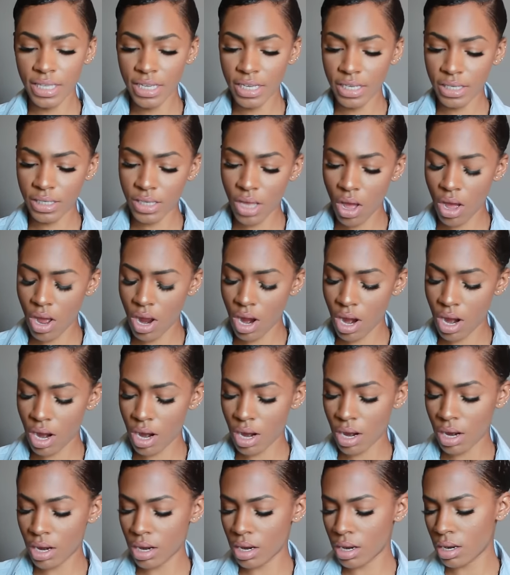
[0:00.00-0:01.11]
These
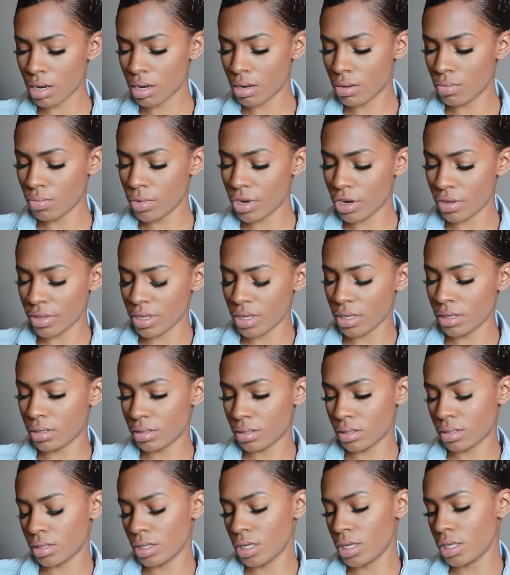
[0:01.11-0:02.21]
are, what are
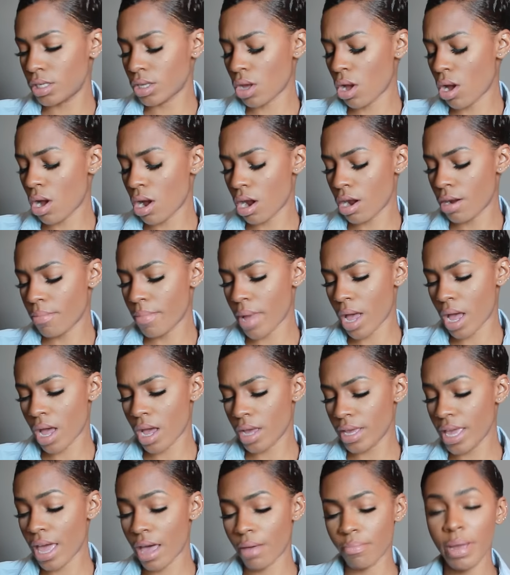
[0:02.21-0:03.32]
these? These are
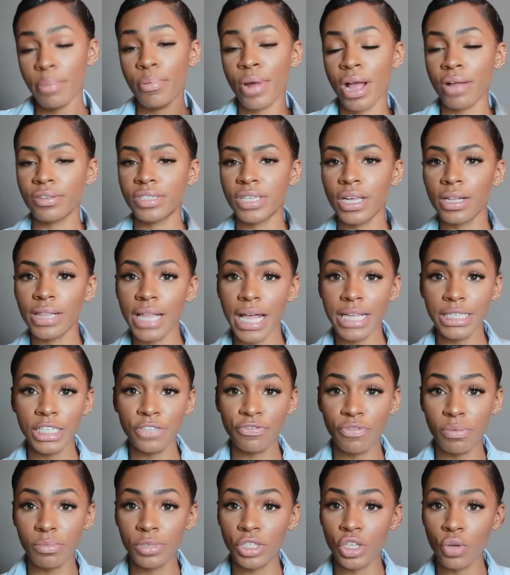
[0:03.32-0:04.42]
my, yeah, my brown
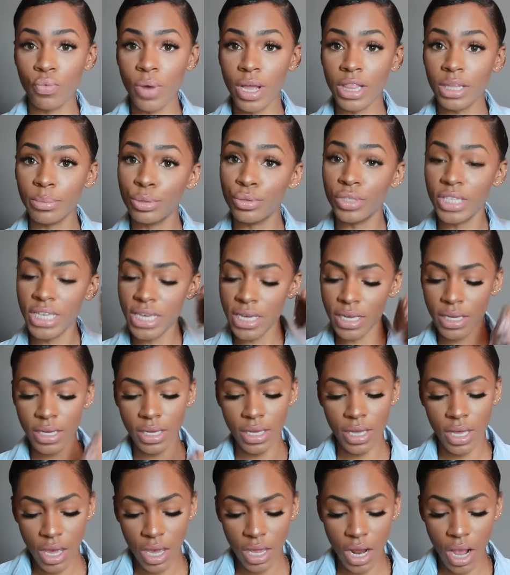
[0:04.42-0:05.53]
sunglasses from Sorella Boutique.
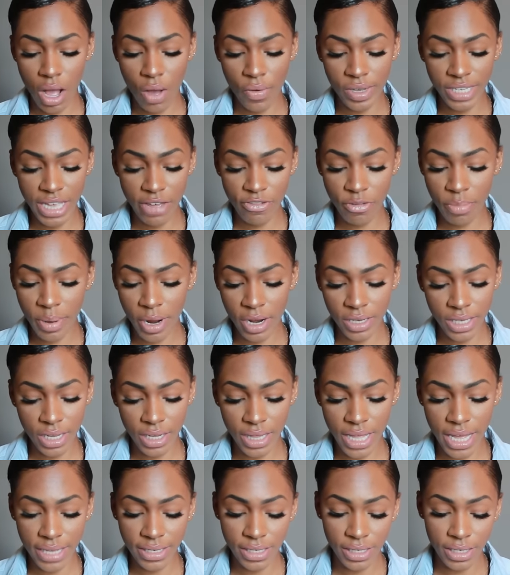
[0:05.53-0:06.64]
And I always have a pair of
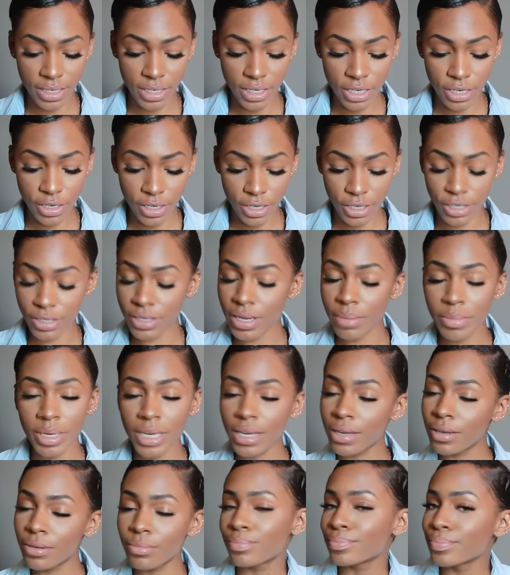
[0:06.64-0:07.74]
sunglasses in here because, I
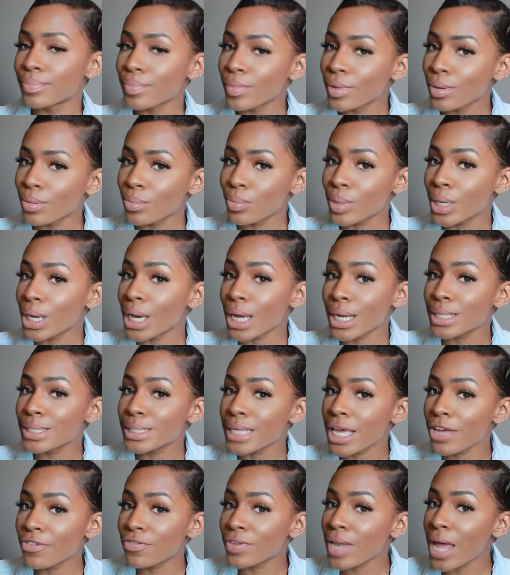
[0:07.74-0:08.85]
mean, we gotta
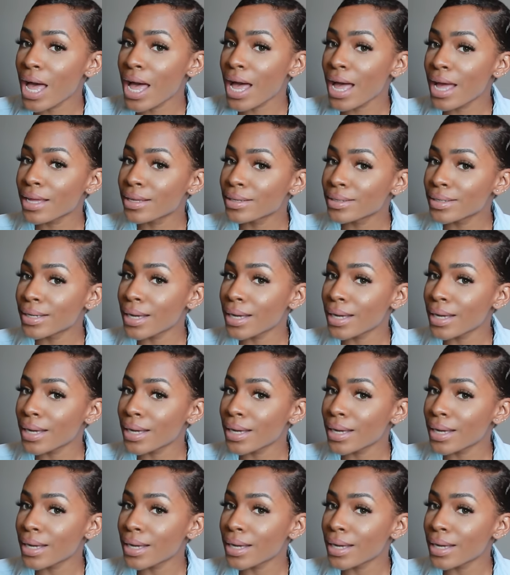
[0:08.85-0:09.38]
stay fly.